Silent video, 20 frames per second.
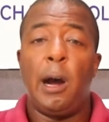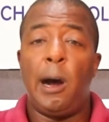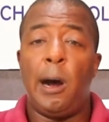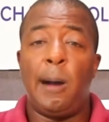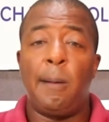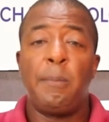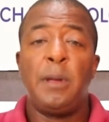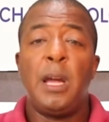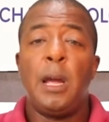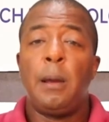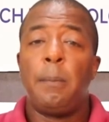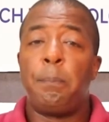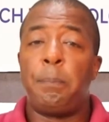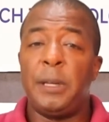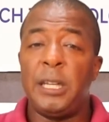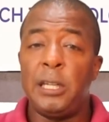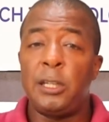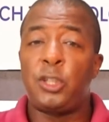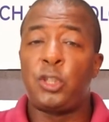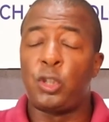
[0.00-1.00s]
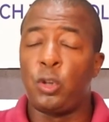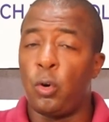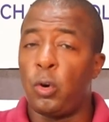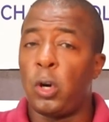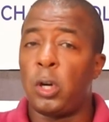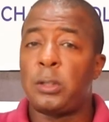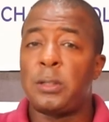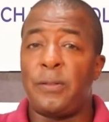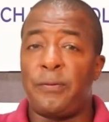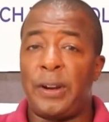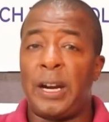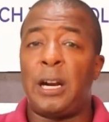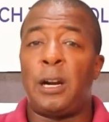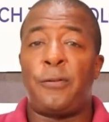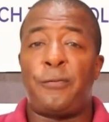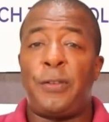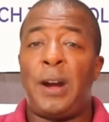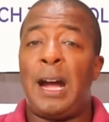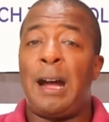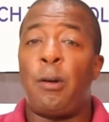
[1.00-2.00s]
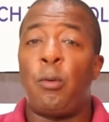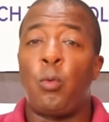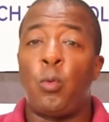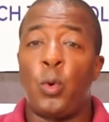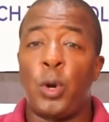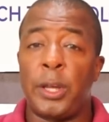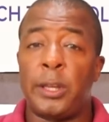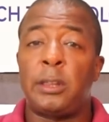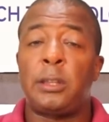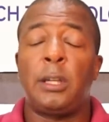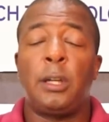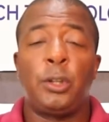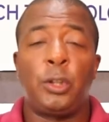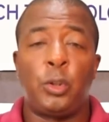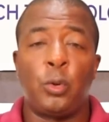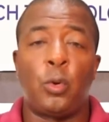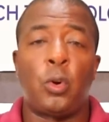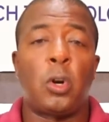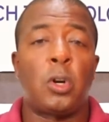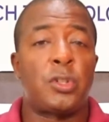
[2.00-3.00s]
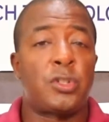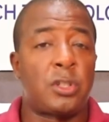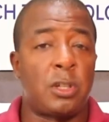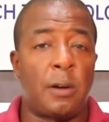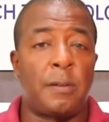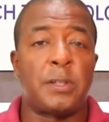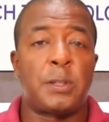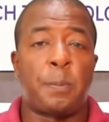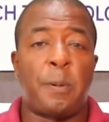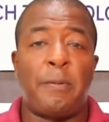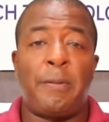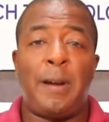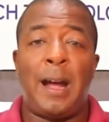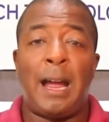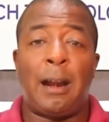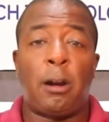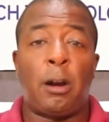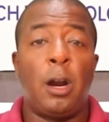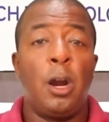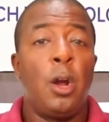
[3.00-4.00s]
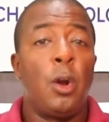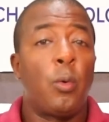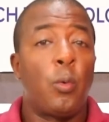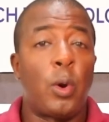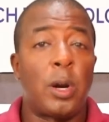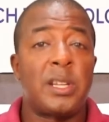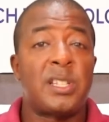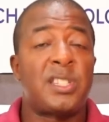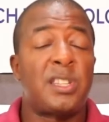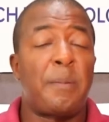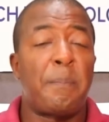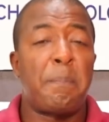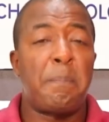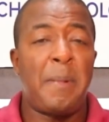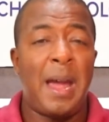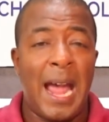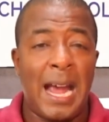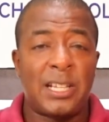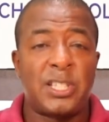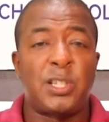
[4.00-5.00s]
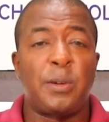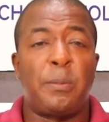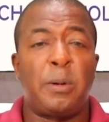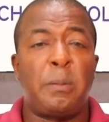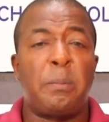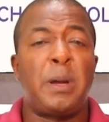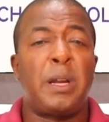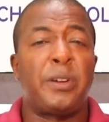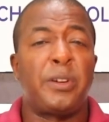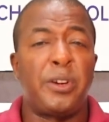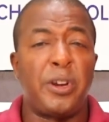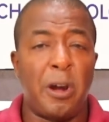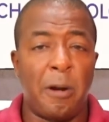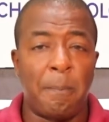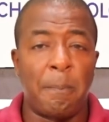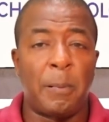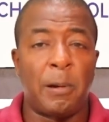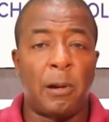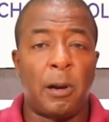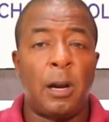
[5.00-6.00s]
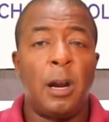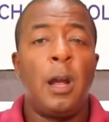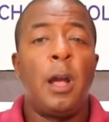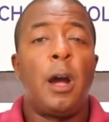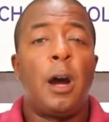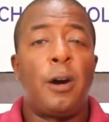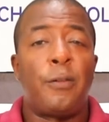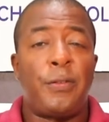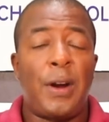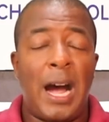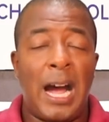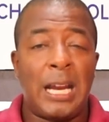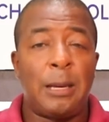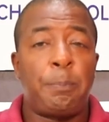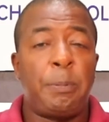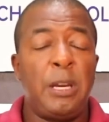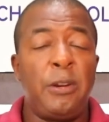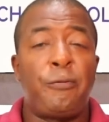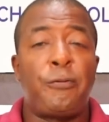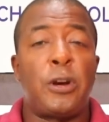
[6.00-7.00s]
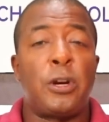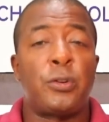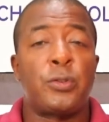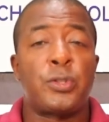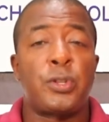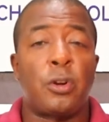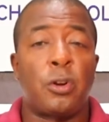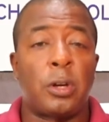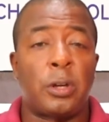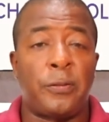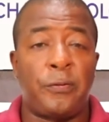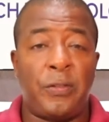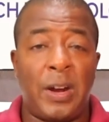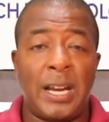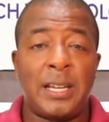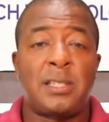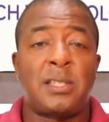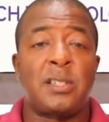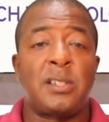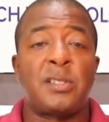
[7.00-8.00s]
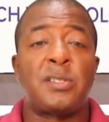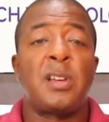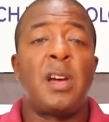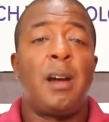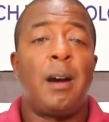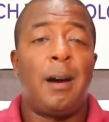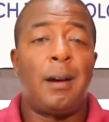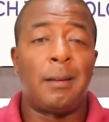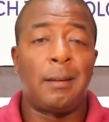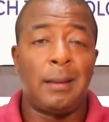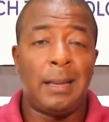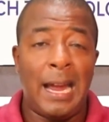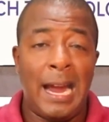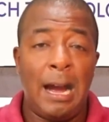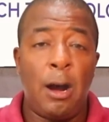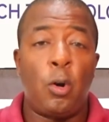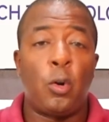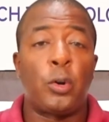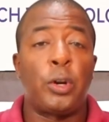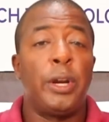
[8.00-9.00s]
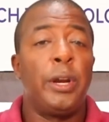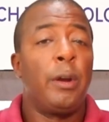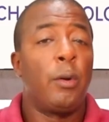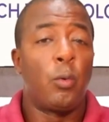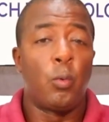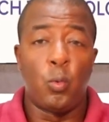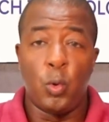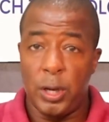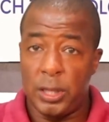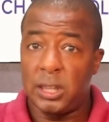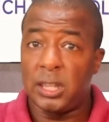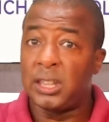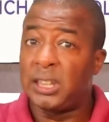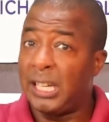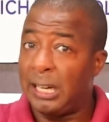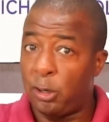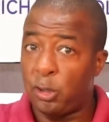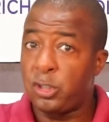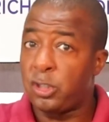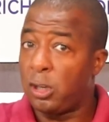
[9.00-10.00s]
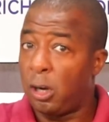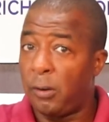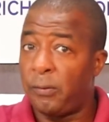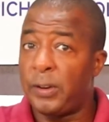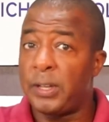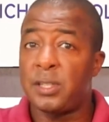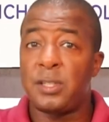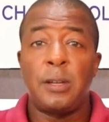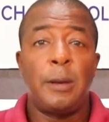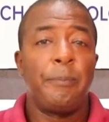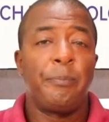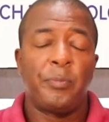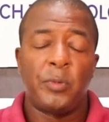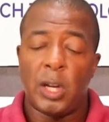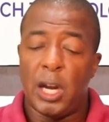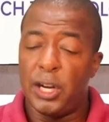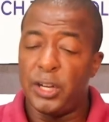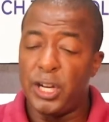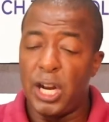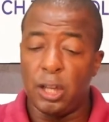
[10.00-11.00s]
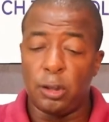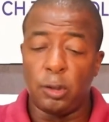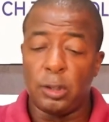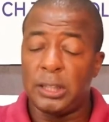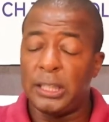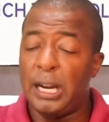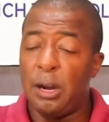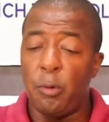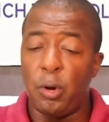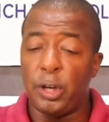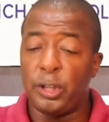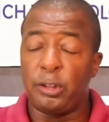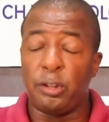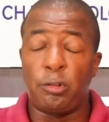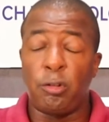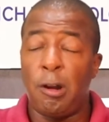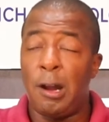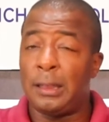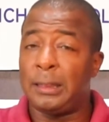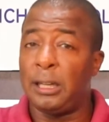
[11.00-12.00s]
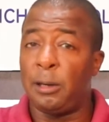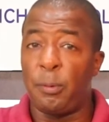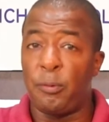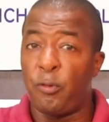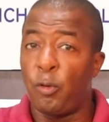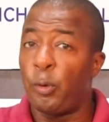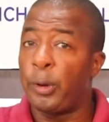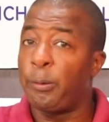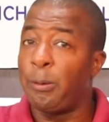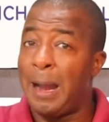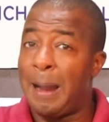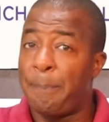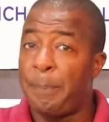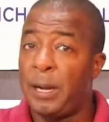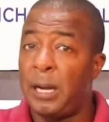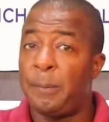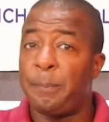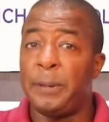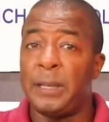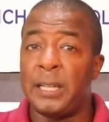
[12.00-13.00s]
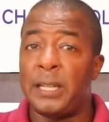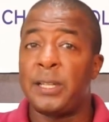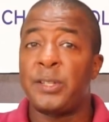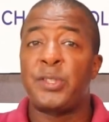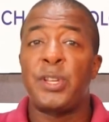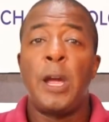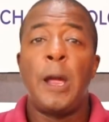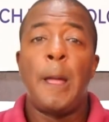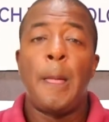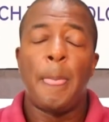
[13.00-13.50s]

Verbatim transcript: Um, be sure to verify with your service provider what is the maximum number of IP phones or devices allowed with their service. Another thing I wanted to throw out there before we wrap up is